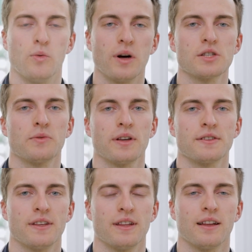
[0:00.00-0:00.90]
Once we
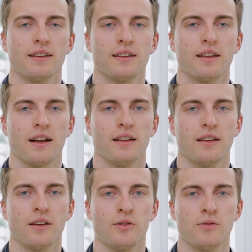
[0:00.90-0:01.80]
have seen the data
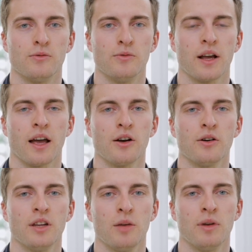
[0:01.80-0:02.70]
trend, we can
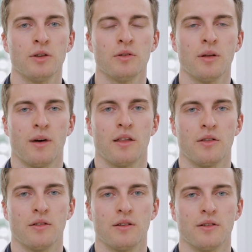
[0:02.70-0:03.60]
go deeply to the
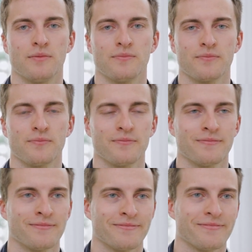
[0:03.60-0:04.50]
method.
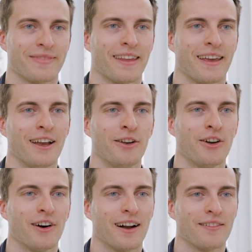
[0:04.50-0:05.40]

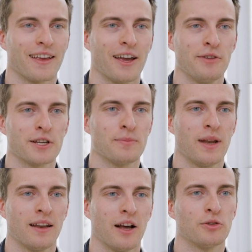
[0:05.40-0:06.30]
Eleonora, can you
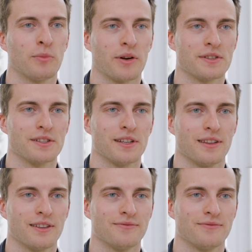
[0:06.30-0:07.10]
explain how to process it?